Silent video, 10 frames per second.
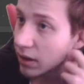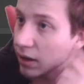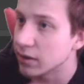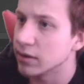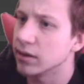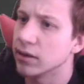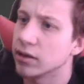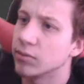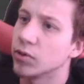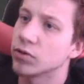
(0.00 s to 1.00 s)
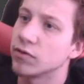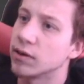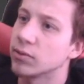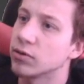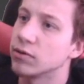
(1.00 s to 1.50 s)
And it deleted most of
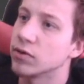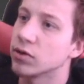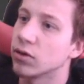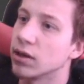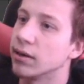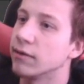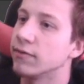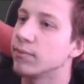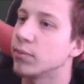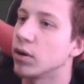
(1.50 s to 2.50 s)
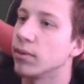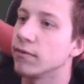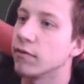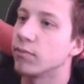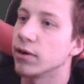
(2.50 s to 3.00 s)
them, so it was only a
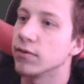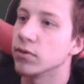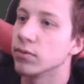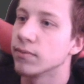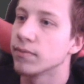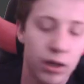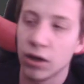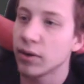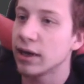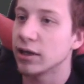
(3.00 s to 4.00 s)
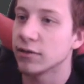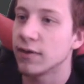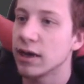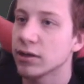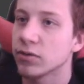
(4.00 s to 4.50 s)
problem with preview. Okay, that's
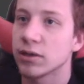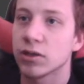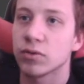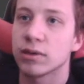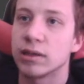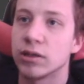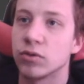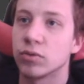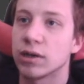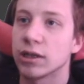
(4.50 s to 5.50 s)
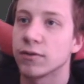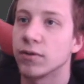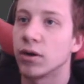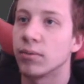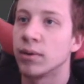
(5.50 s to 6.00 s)
fine, so let's look into
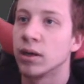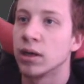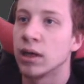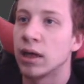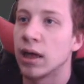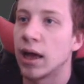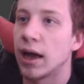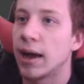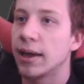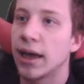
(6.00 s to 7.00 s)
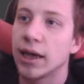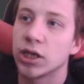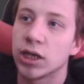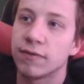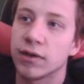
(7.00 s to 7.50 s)
transform. I
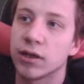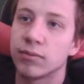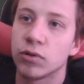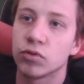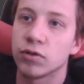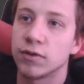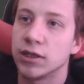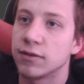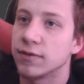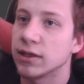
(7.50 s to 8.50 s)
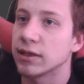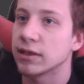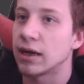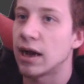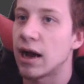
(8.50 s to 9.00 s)
actually think that most of these
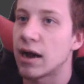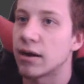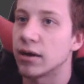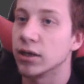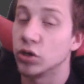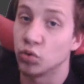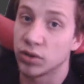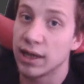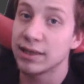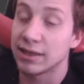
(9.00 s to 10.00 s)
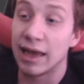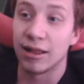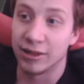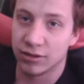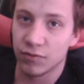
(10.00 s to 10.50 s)
things are useless,
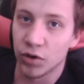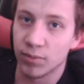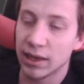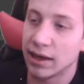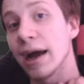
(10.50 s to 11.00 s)
at least for me.